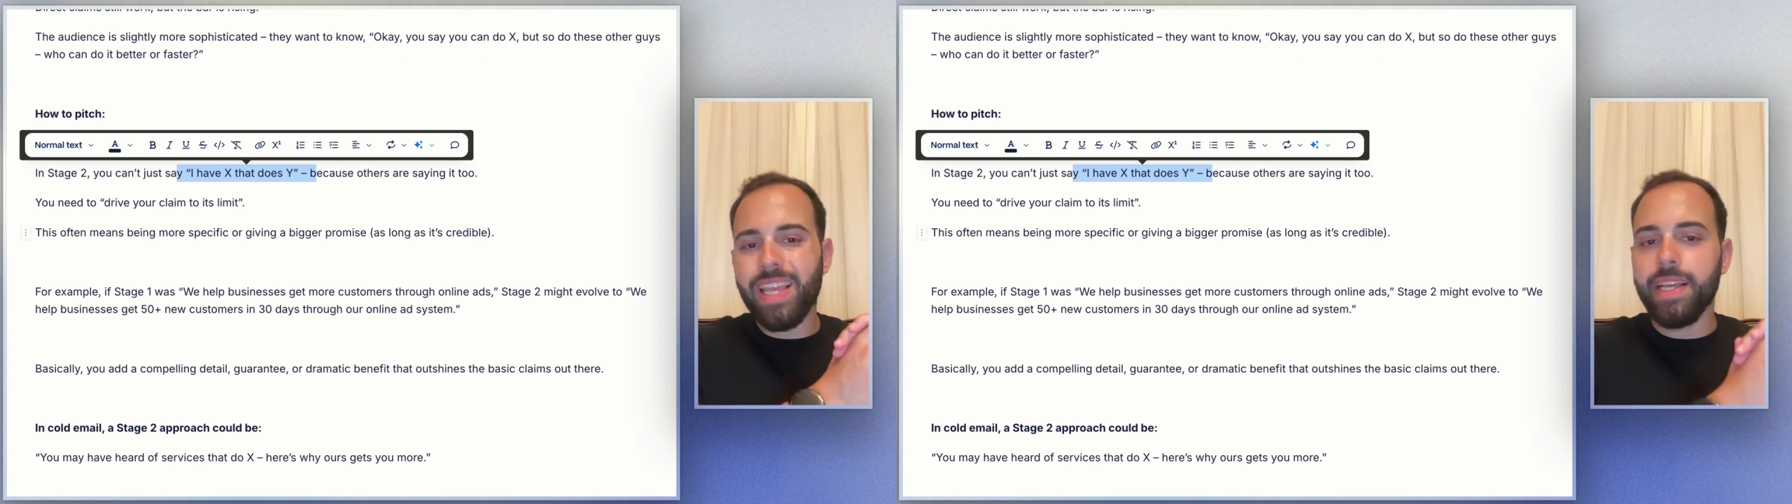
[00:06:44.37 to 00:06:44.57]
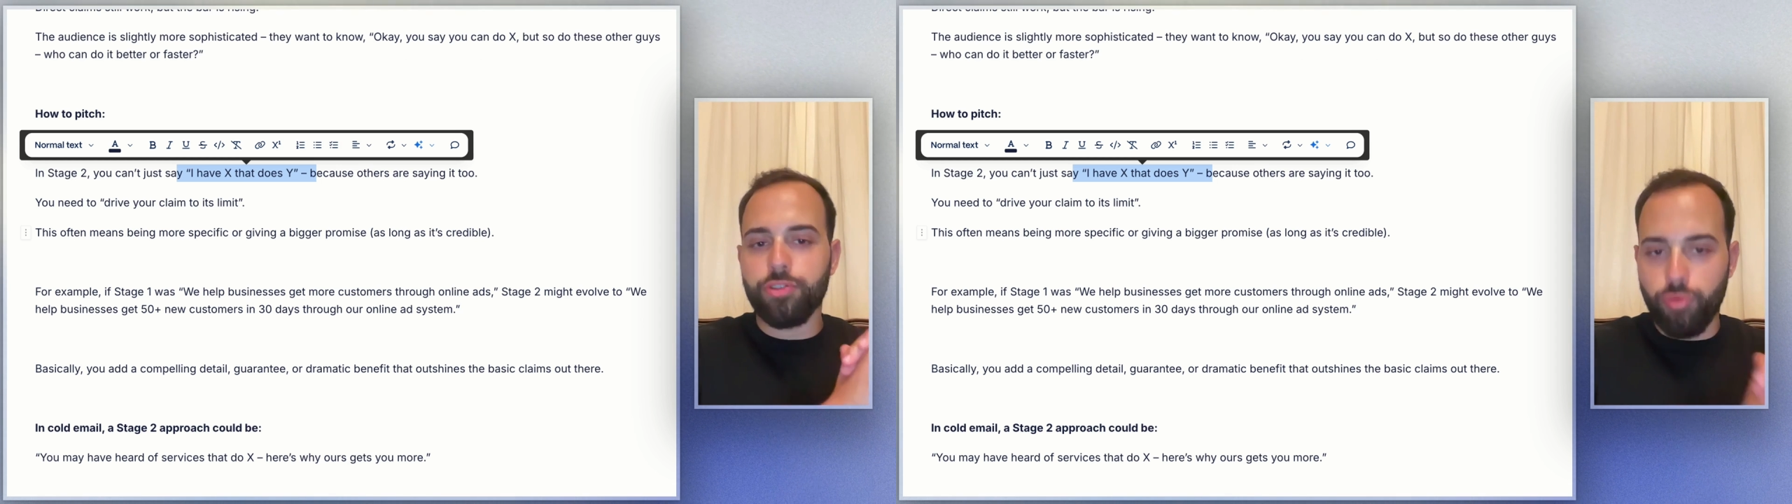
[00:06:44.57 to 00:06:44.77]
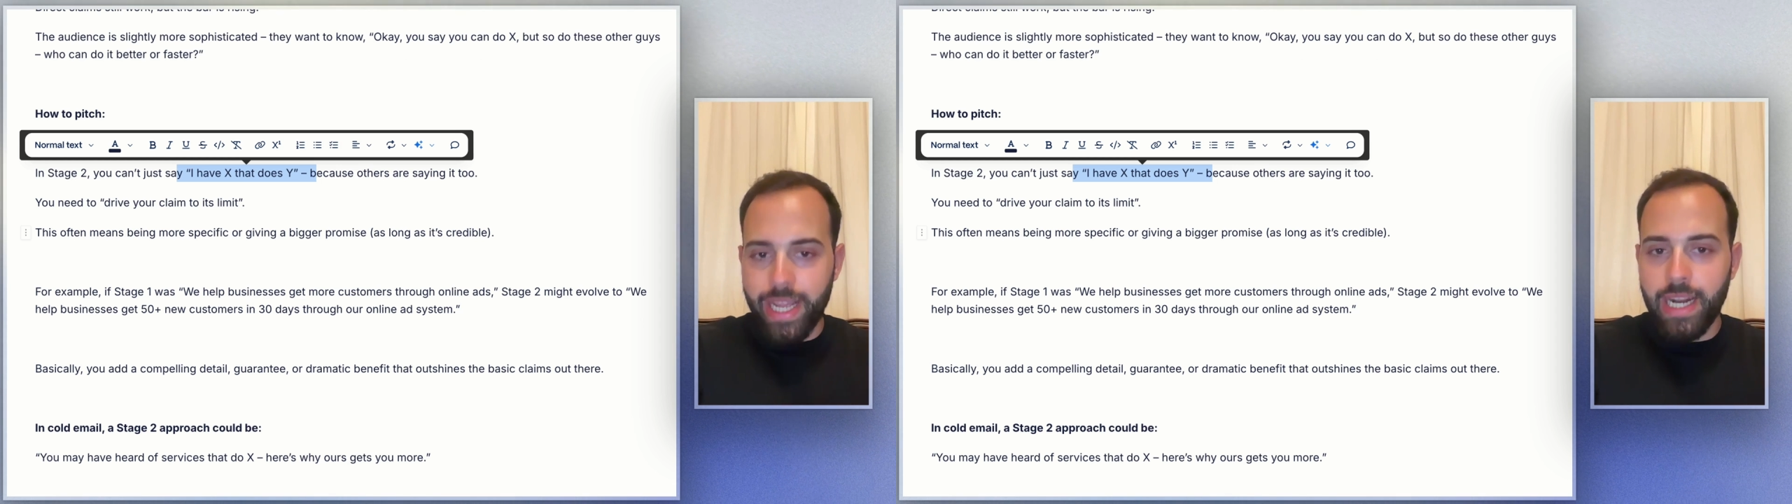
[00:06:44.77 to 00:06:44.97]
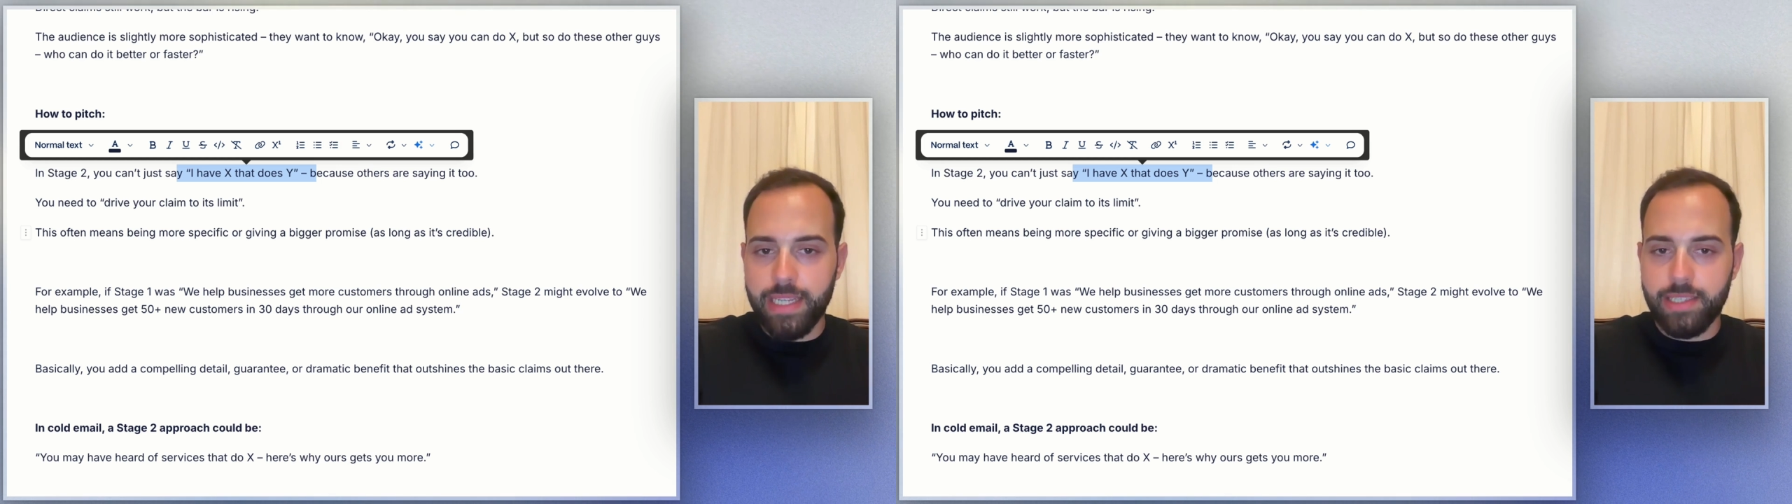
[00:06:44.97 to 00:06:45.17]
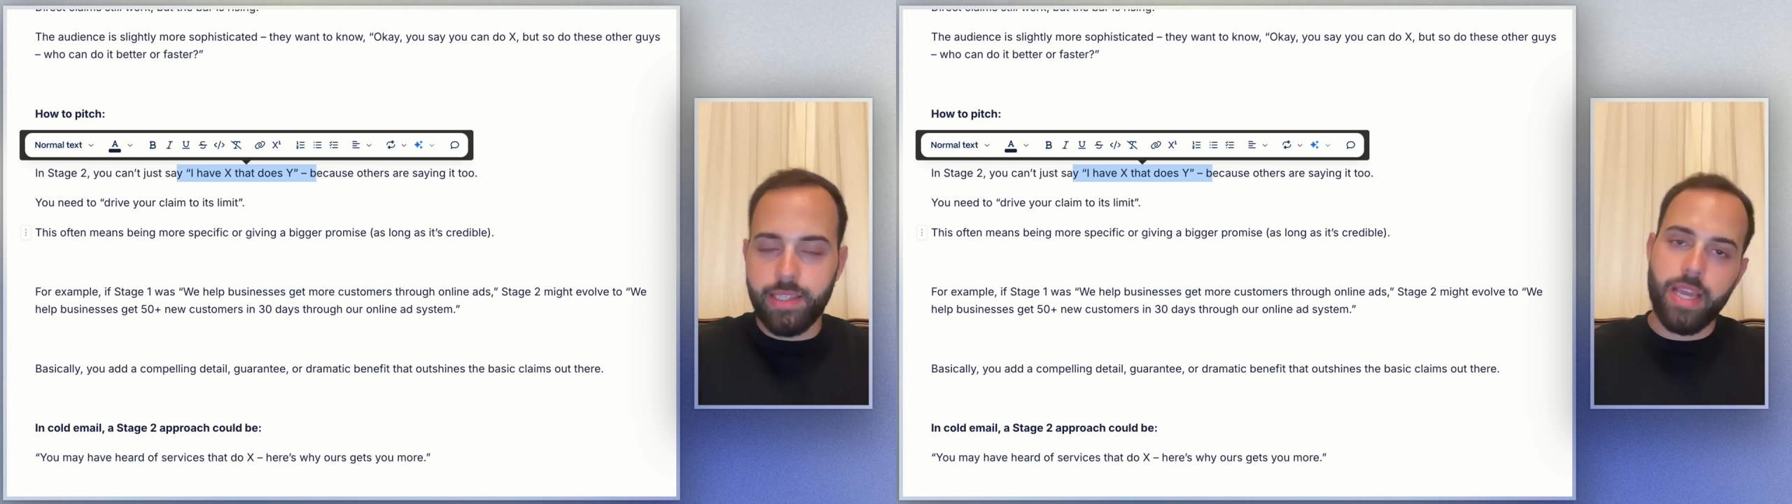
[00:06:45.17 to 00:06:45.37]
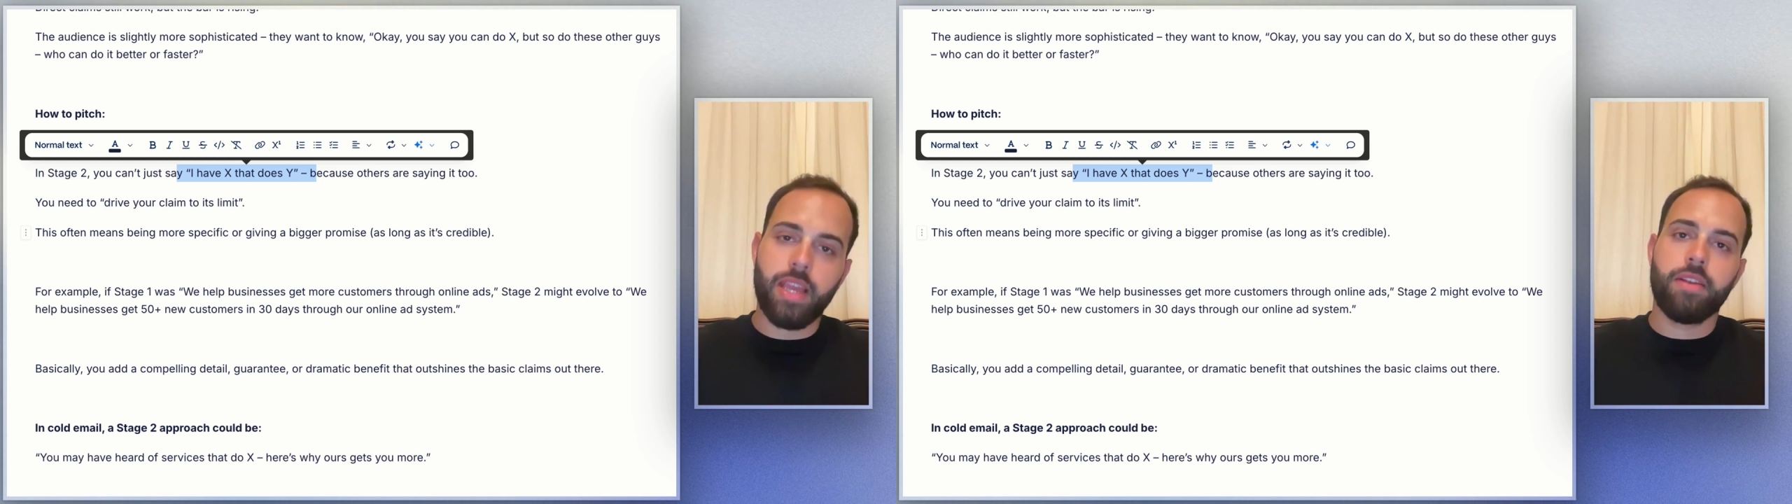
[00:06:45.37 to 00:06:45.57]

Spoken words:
it's realistic,